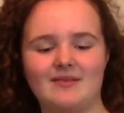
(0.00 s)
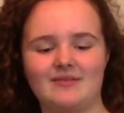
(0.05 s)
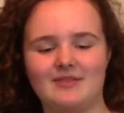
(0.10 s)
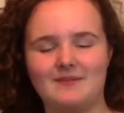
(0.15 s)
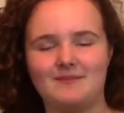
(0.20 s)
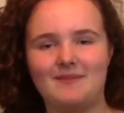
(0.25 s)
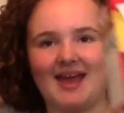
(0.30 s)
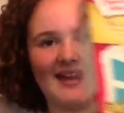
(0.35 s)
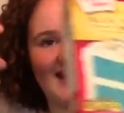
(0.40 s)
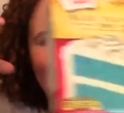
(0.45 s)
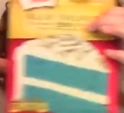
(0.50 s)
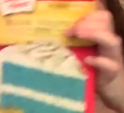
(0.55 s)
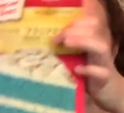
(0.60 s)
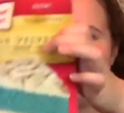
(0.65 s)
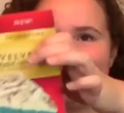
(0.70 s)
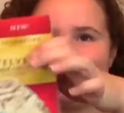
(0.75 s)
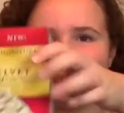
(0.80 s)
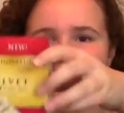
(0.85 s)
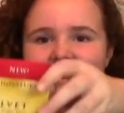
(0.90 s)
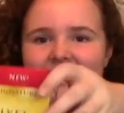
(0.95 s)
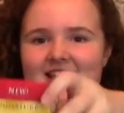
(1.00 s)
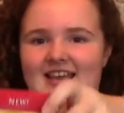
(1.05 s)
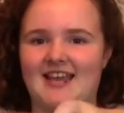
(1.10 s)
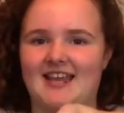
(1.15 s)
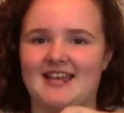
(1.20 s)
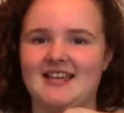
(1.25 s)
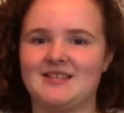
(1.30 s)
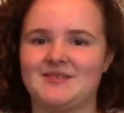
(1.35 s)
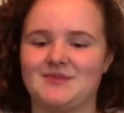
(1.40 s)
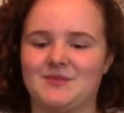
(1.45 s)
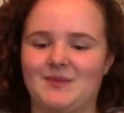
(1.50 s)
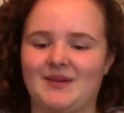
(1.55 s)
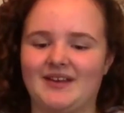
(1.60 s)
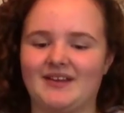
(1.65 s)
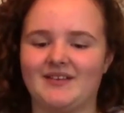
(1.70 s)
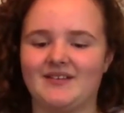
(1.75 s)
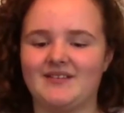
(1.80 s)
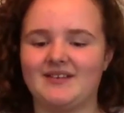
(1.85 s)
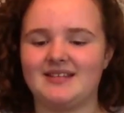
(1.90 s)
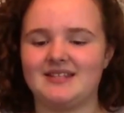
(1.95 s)
the Maddie tea cakes, we
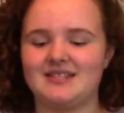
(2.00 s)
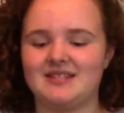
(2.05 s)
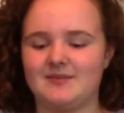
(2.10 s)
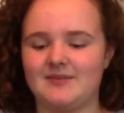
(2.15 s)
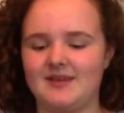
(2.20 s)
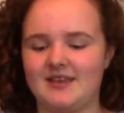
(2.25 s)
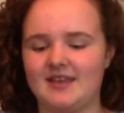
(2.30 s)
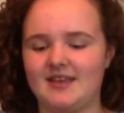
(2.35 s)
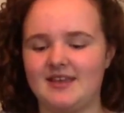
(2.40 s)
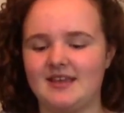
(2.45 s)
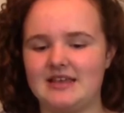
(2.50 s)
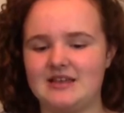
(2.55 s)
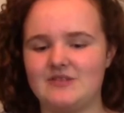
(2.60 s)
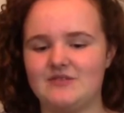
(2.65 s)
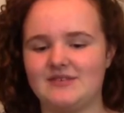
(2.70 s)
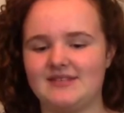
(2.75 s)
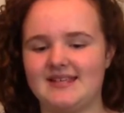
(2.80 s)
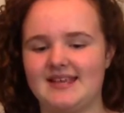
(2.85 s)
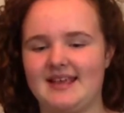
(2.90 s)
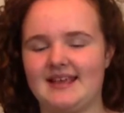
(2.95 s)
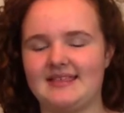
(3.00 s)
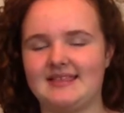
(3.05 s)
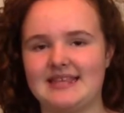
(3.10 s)
are going to be using